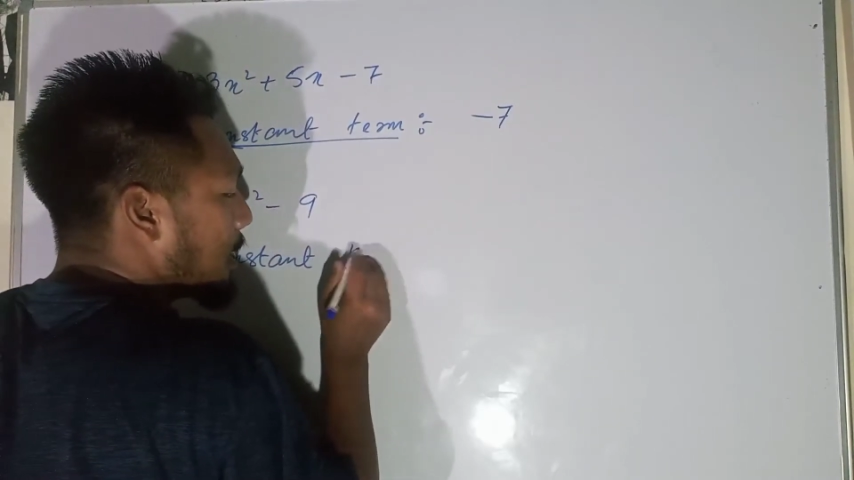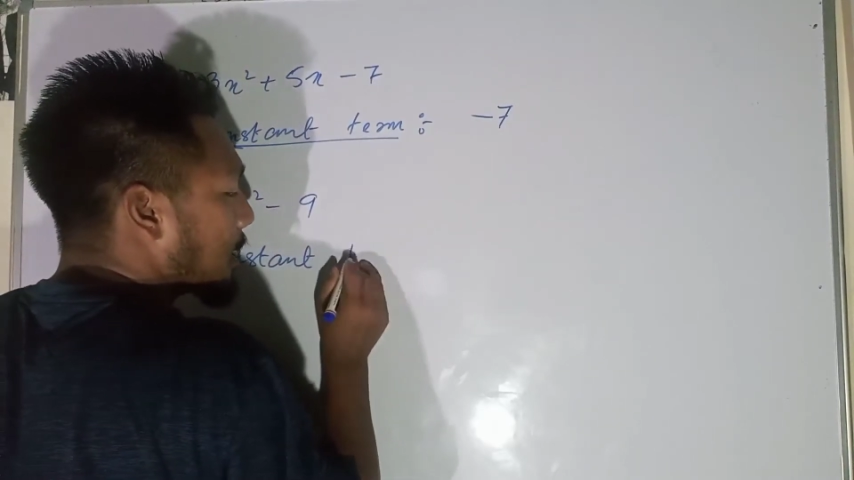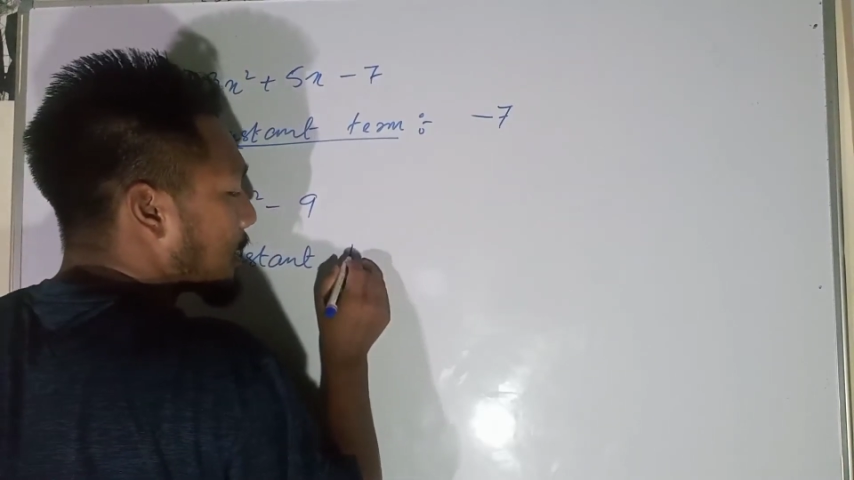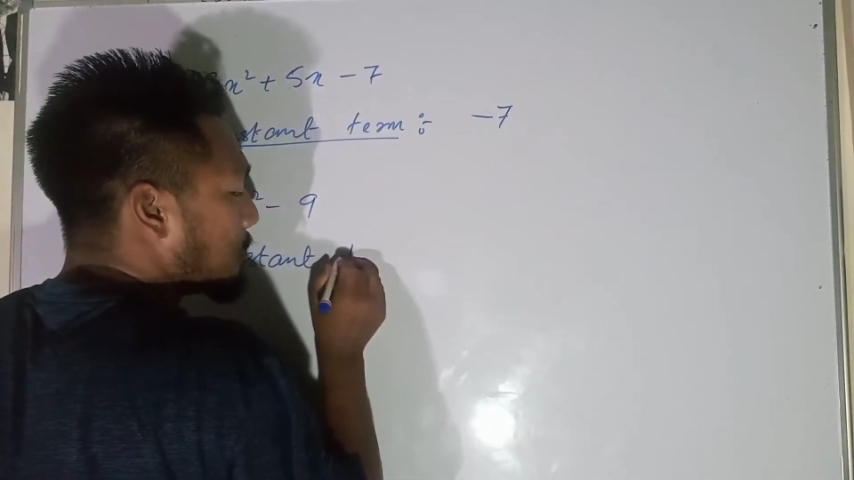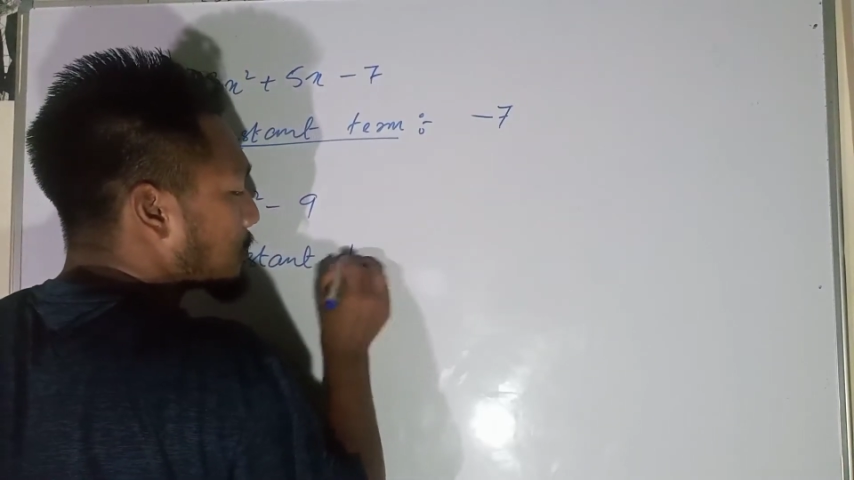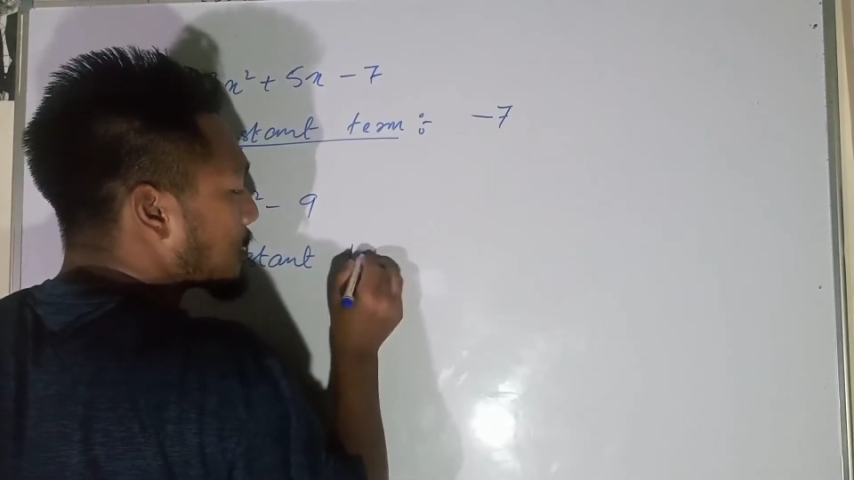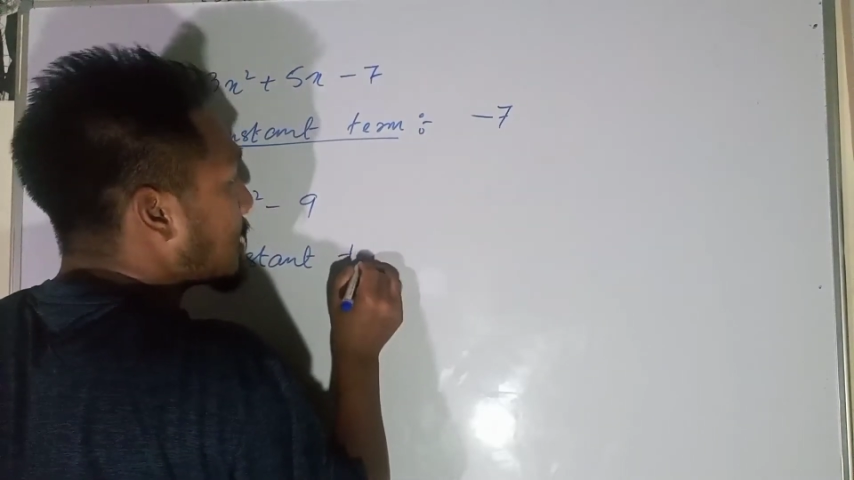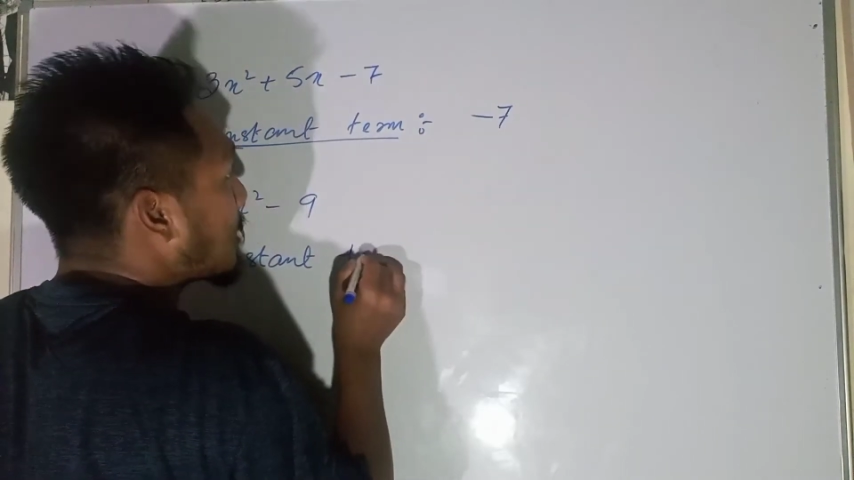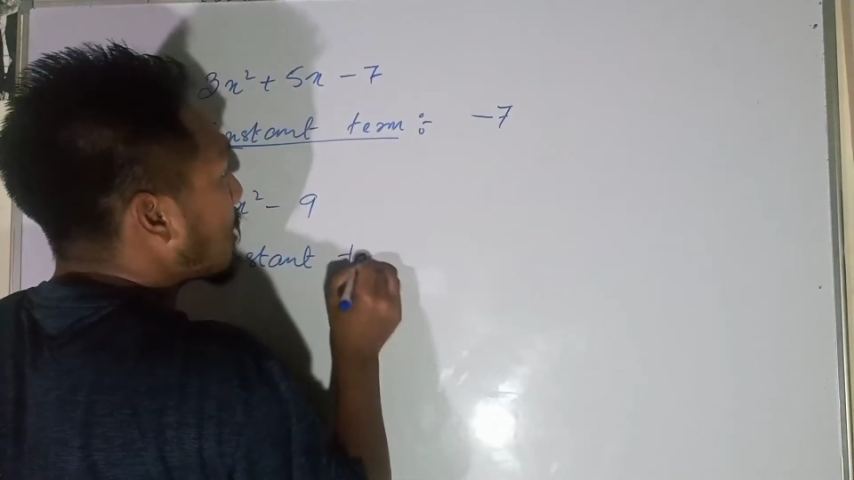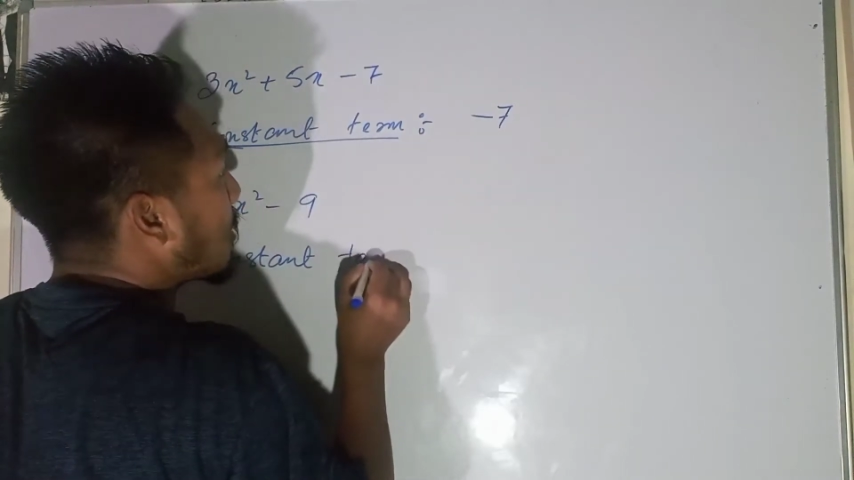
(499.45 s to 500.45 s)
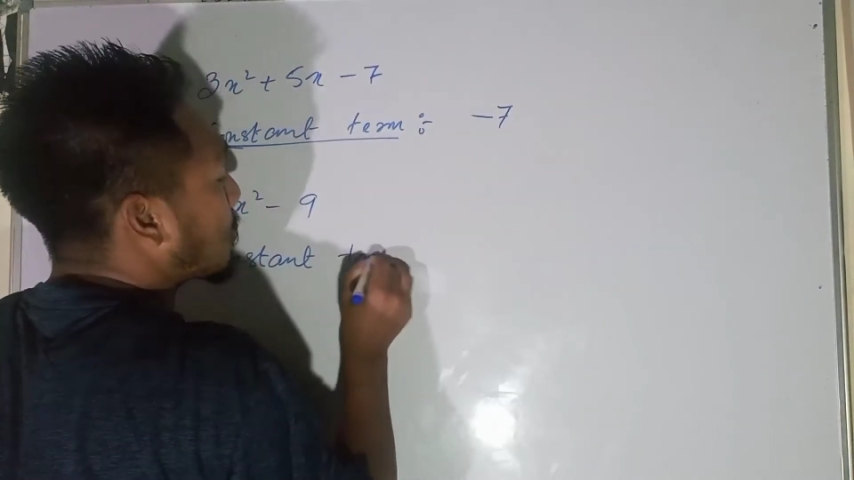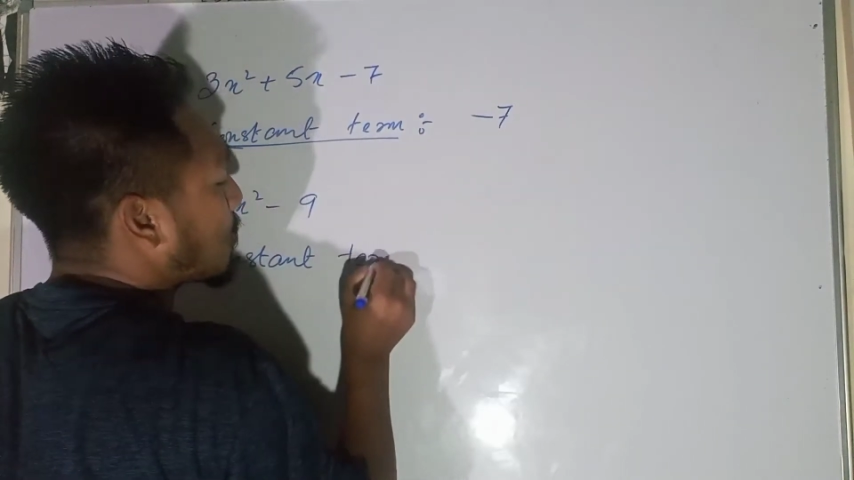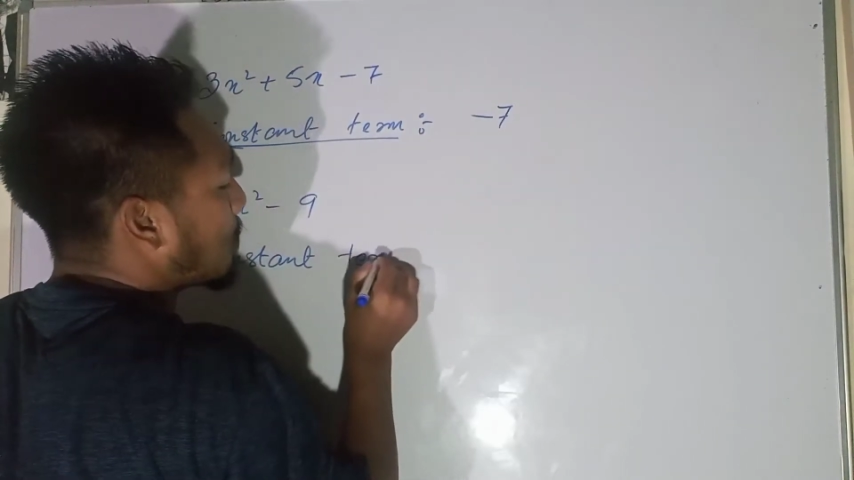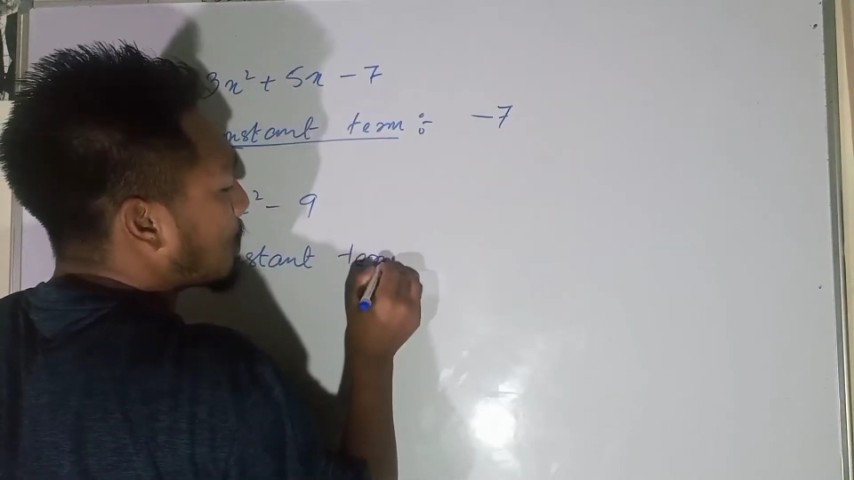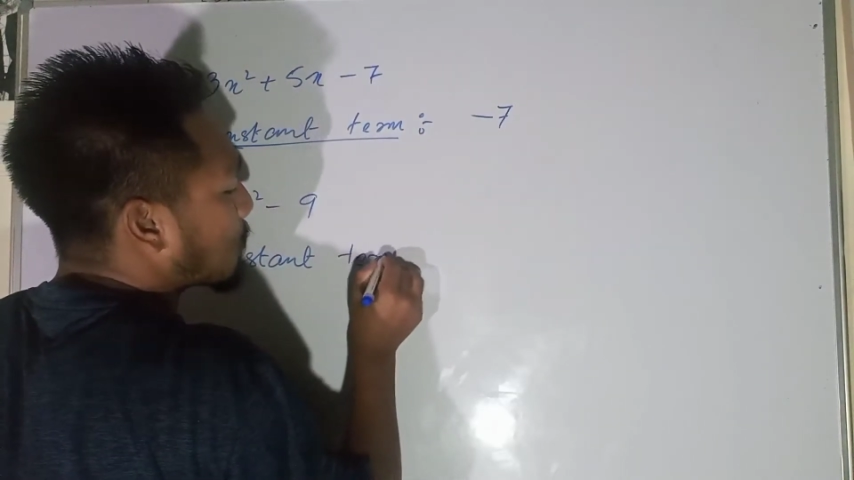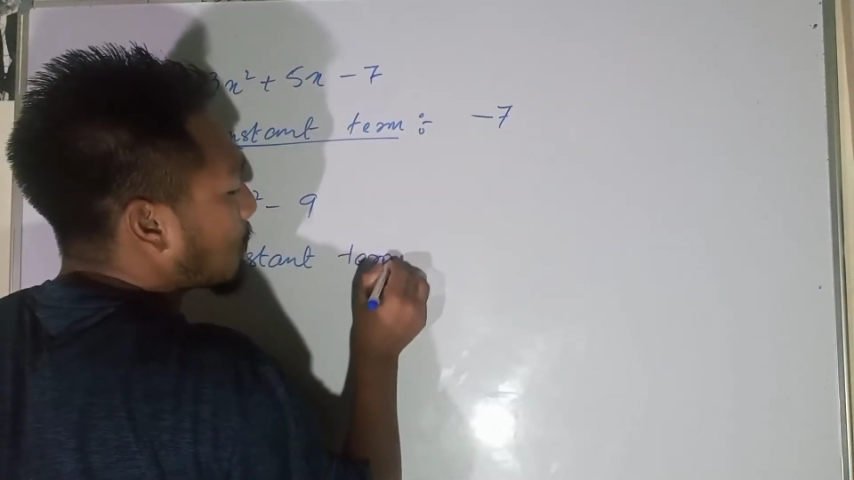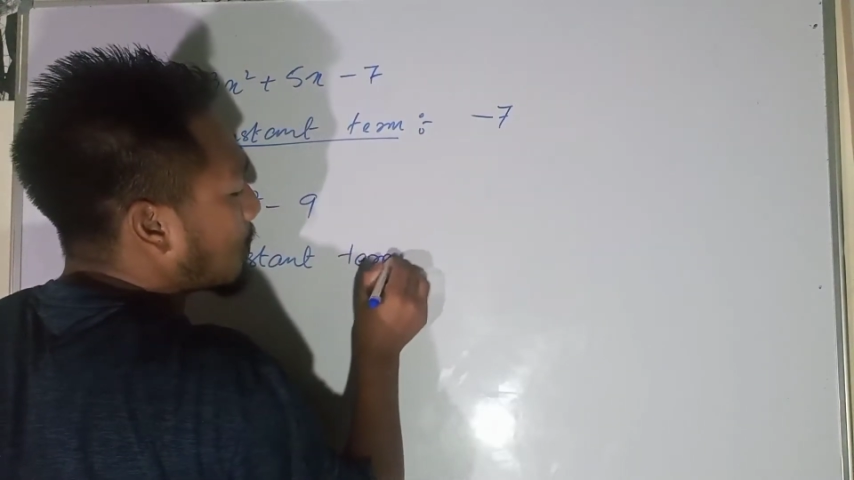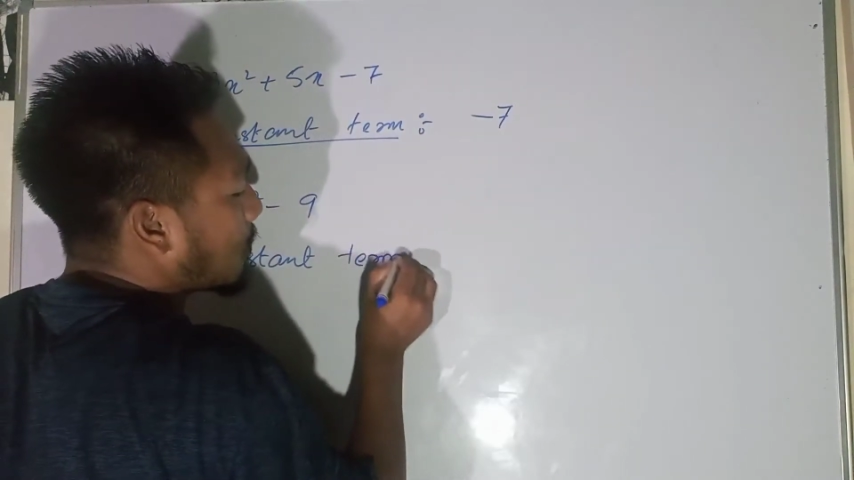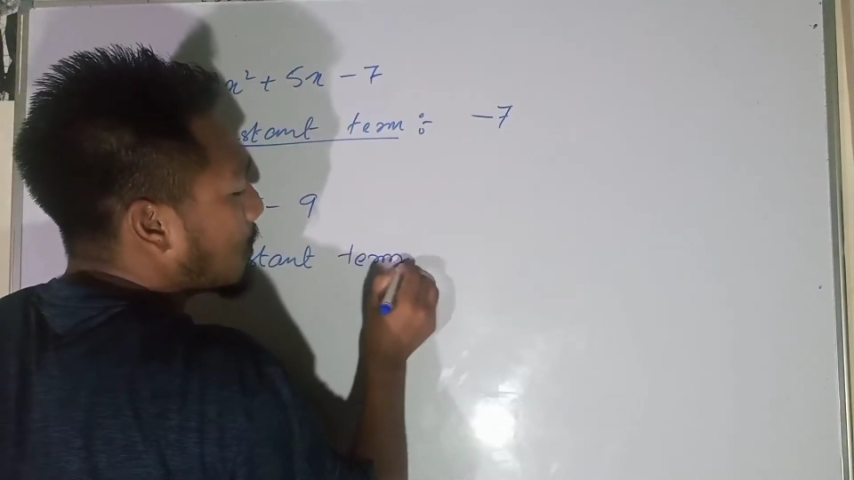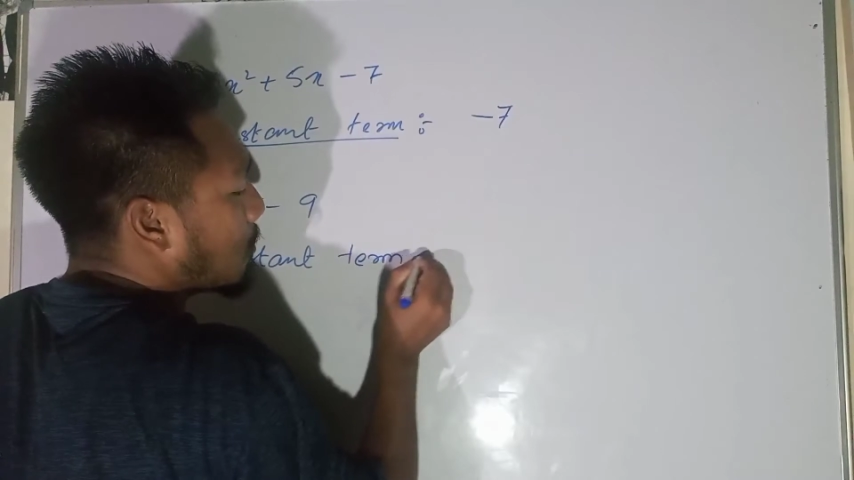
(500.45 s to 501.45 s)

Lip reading: Constant term is what?